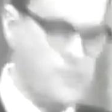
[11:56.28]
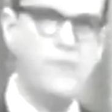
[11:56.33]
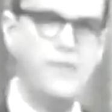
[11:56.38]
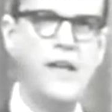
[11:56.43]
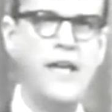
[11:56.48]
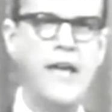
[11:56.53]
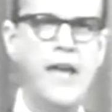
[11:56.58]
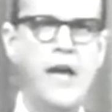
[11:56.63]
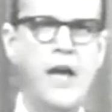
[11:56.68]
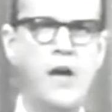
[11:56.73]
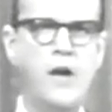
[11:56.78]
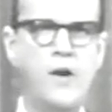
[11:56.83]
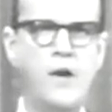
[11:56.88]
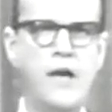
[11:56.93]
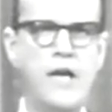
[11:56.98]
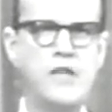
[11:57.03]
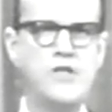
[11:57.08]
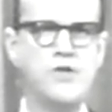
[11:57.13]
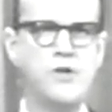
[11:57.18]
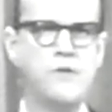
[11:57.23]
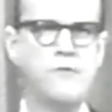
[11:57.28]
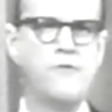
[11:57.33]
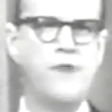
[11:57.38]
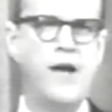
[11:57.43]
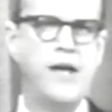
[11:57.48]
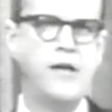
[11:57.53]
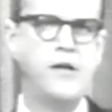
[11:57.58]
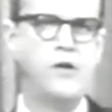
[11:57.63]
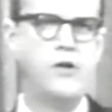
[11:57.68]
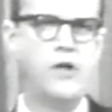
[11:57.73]
here is your
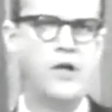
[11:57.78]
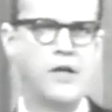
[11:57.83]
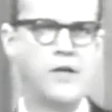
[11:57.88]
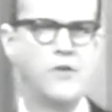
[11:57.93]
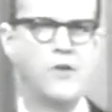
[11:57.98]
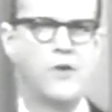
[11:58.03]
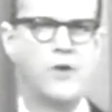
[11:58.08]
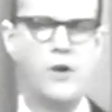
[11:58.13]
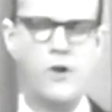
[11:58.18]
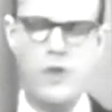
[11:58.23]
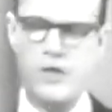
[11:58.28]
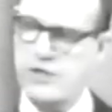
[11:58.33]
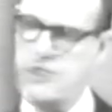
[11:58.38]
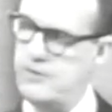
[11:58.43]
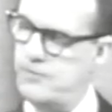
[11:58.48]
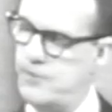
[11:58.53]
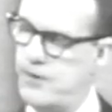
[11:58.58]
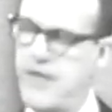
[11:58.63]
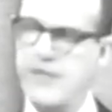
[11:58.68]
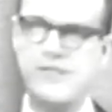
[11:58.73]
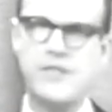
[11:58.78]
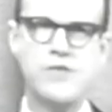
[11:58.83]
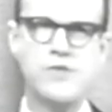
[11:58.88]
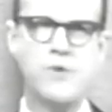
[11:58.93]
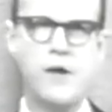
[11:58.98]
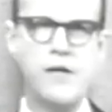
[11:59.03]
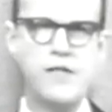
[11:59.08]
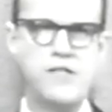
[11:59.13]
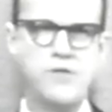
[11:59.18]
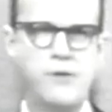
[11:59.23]
final look at the current Price is
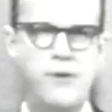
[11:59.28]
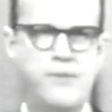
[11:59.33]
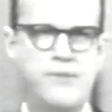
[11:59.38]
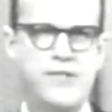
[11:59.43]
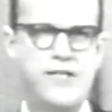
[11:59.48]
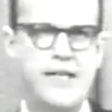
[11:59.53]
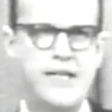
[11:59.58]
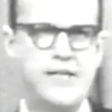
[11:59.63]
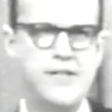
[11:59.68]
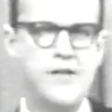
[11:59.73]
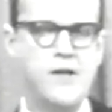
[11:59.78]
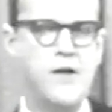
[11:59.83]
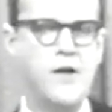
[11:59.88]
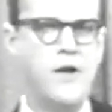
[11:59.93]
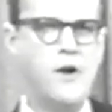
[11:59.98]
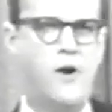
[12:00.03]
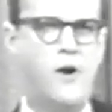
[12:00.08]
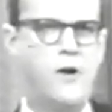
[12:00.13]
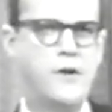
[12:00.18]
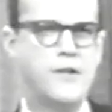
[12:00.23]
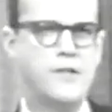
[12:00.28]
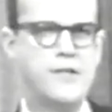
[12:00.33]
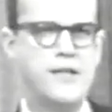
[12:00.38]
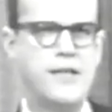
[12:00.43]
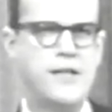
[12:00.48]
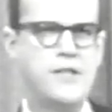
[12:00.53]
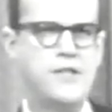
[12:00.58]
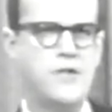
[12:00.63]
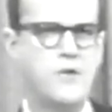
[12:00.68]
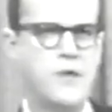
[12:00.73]
Right sweepstakes. All it
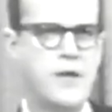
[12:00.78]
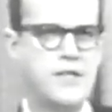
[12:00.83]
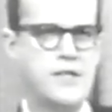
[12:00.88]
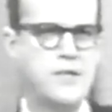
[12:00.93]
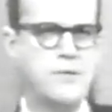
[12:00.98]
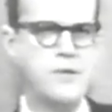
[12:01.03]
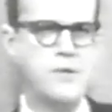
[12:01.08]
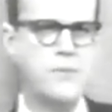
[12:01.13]
takes, your estimate, the